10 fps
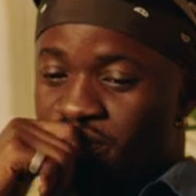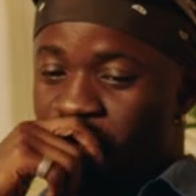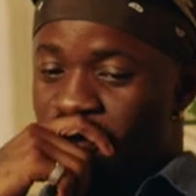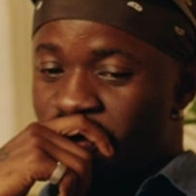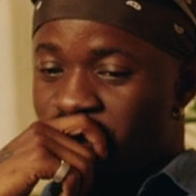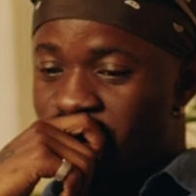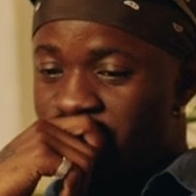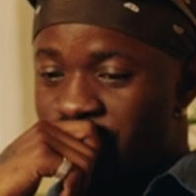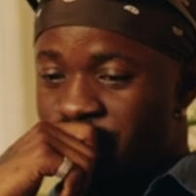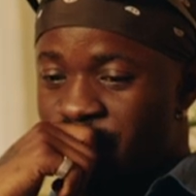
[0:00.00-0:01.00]
fruitful
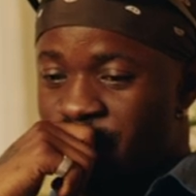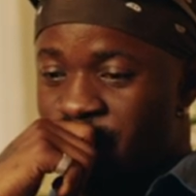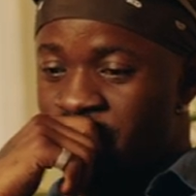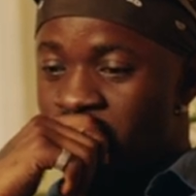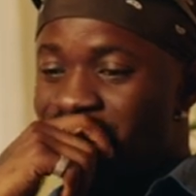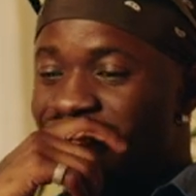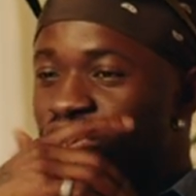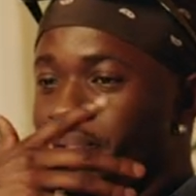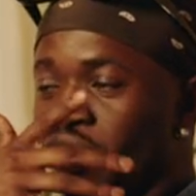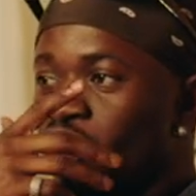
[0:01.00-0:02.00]
thing is
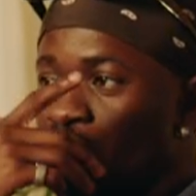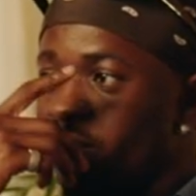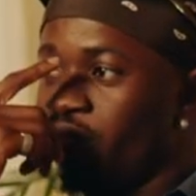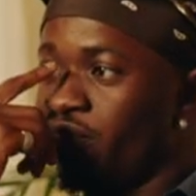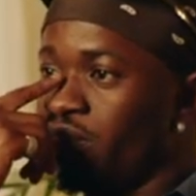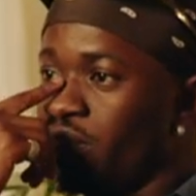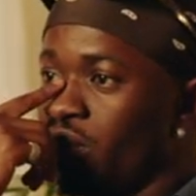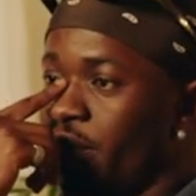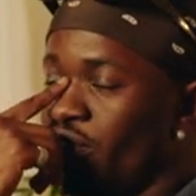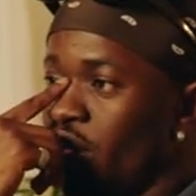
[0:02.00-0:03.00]
building with
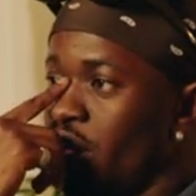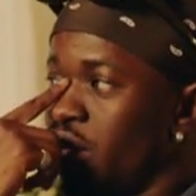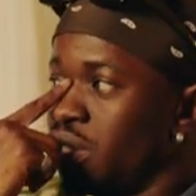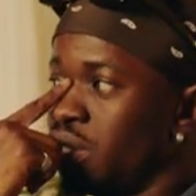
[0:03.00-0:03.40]
my fans.